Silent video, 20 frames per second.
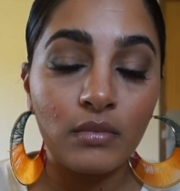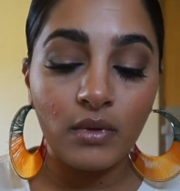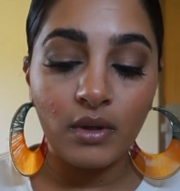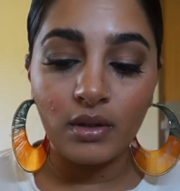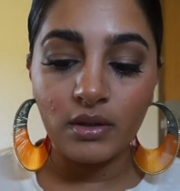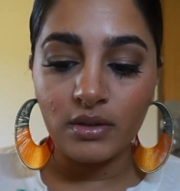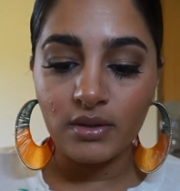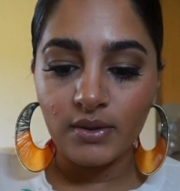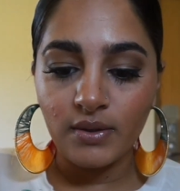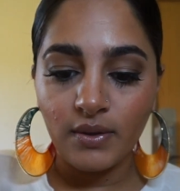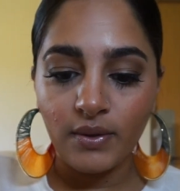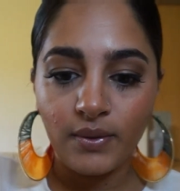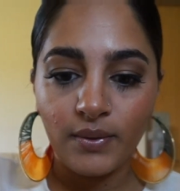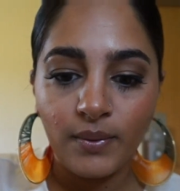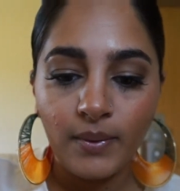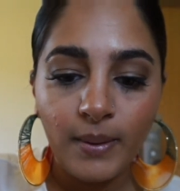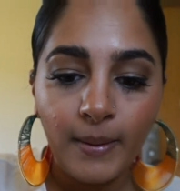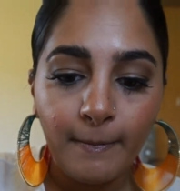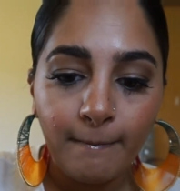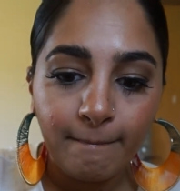Like
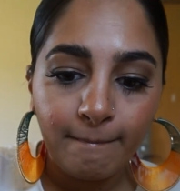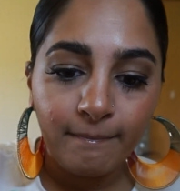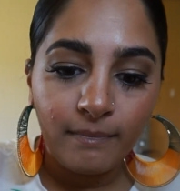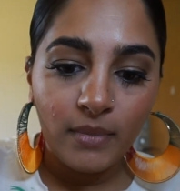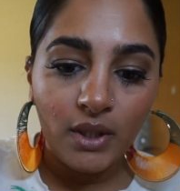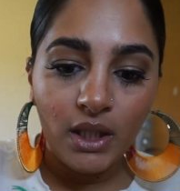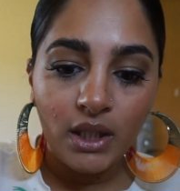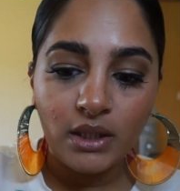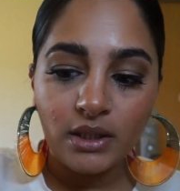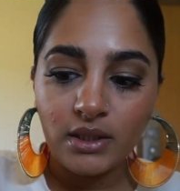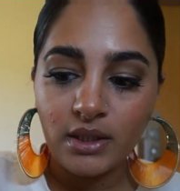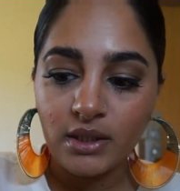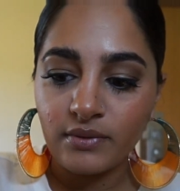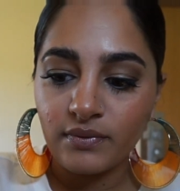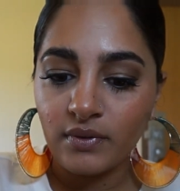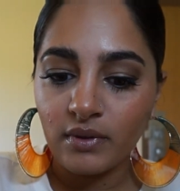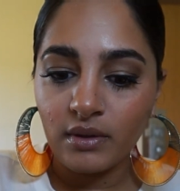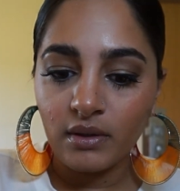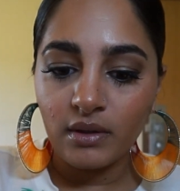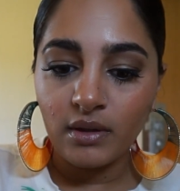so. And just
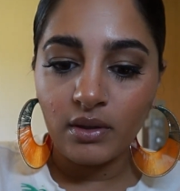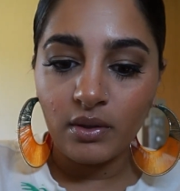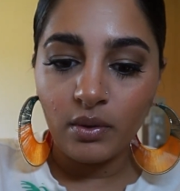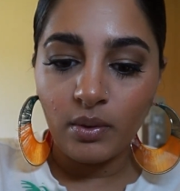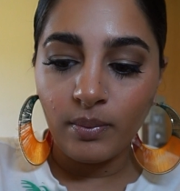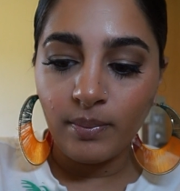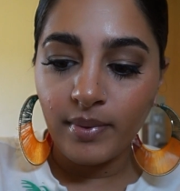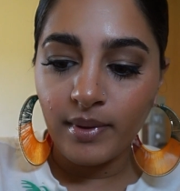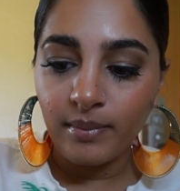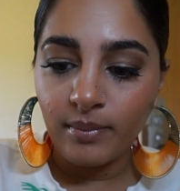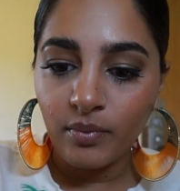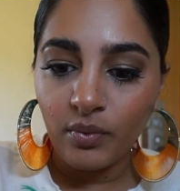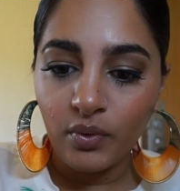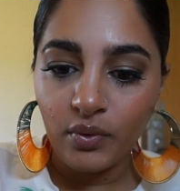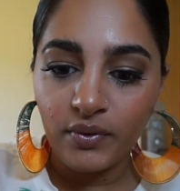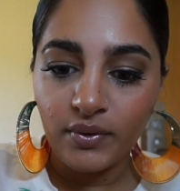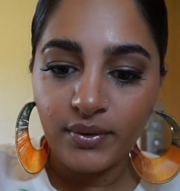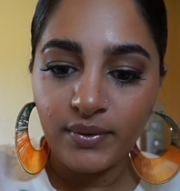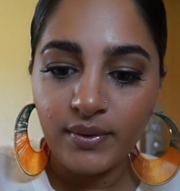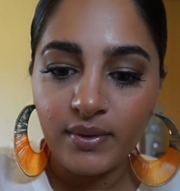for a little bit
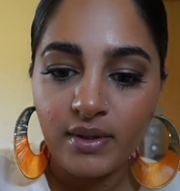more